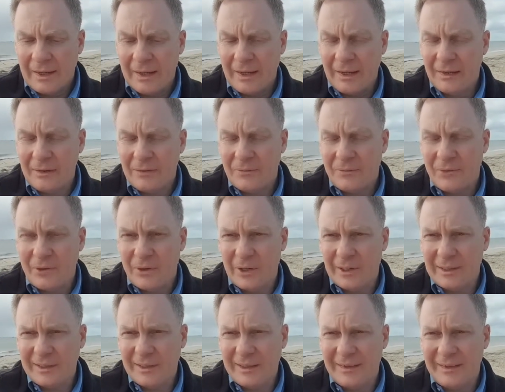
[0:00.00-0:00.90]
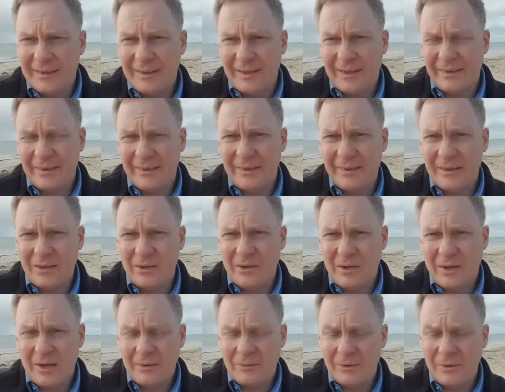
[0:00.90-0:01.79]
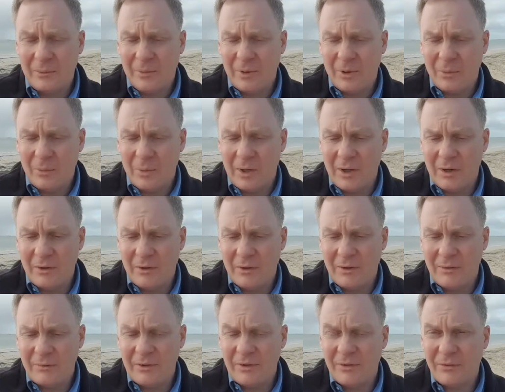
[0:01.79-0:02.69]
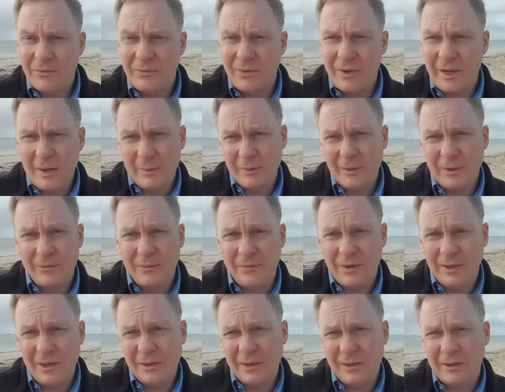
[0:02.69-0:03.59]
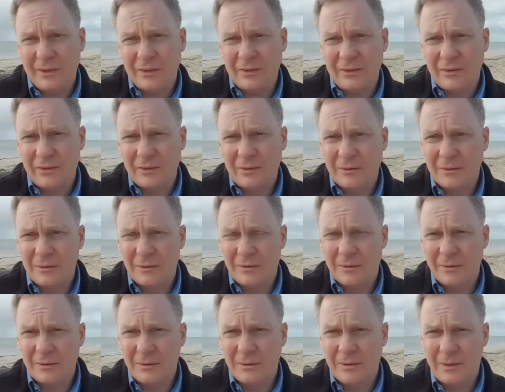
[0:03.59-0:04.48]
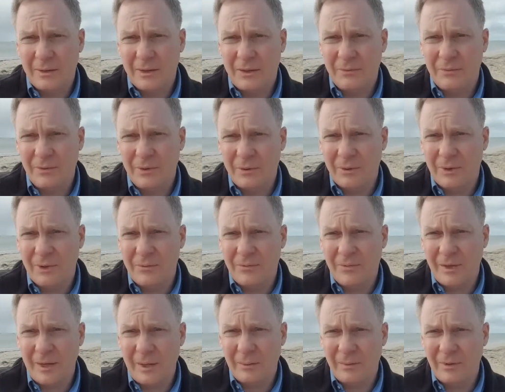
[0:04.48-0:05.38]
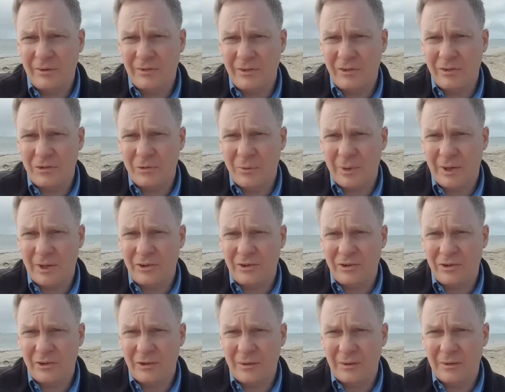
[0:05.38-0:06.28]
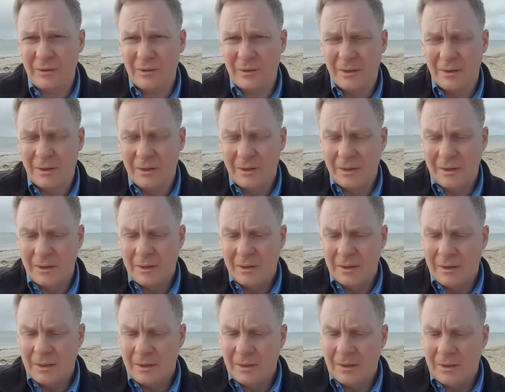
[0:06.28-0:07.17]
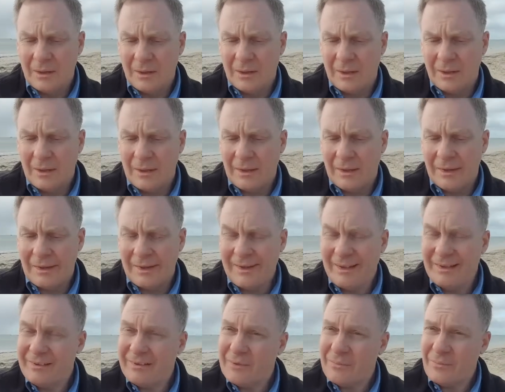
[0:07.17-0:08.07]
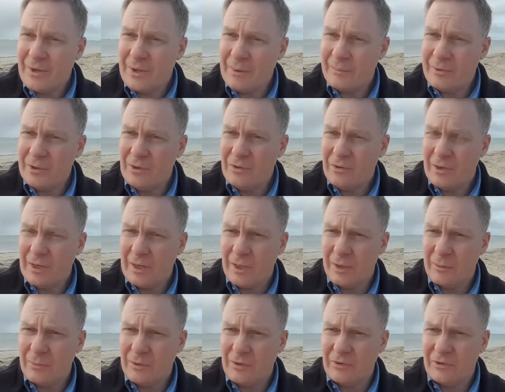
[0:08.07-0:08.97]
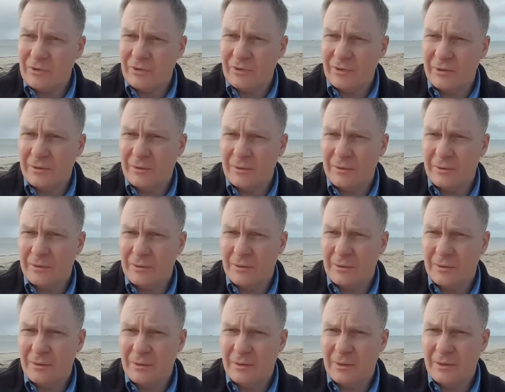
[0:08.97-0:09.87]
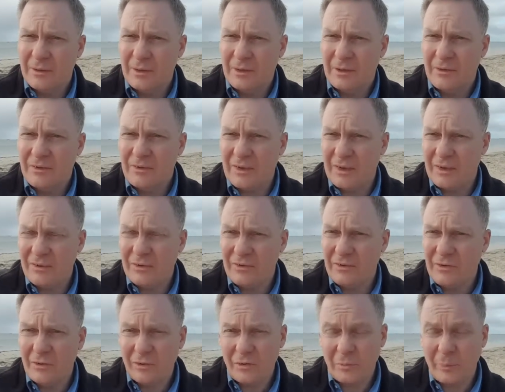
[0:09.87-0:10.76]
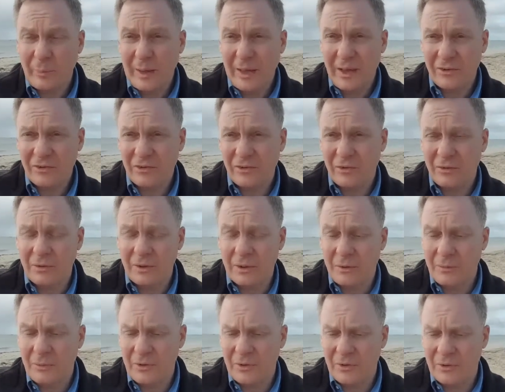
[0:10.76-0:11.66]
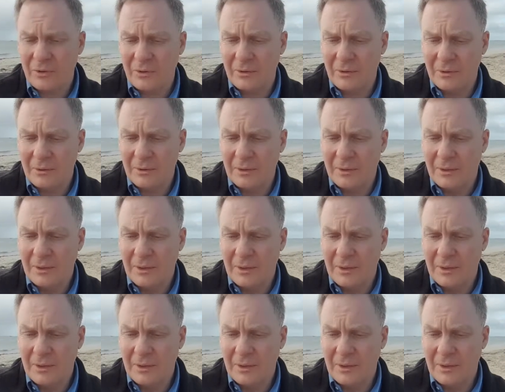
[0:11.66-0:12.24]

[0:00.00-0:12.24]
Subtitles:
And finally, the other thing you have to be aware of is family feelings. If you're in a family situation, is the family unanimous? Does your spouse agree with you?